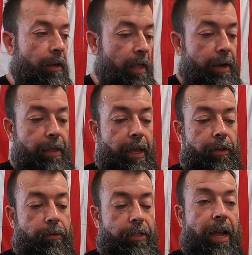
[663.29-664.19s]
a lot of the
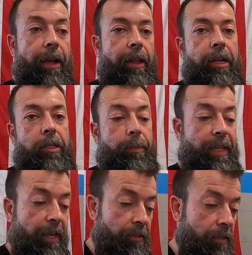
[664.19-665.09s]
other style engines
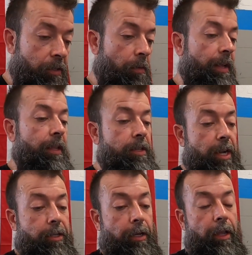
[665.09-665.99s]
because it's direct
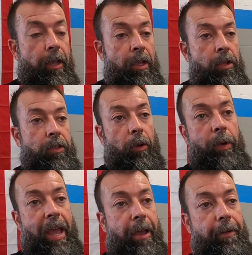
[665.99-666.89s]
injection. So
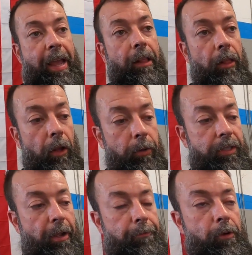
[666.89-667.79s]
we have a low side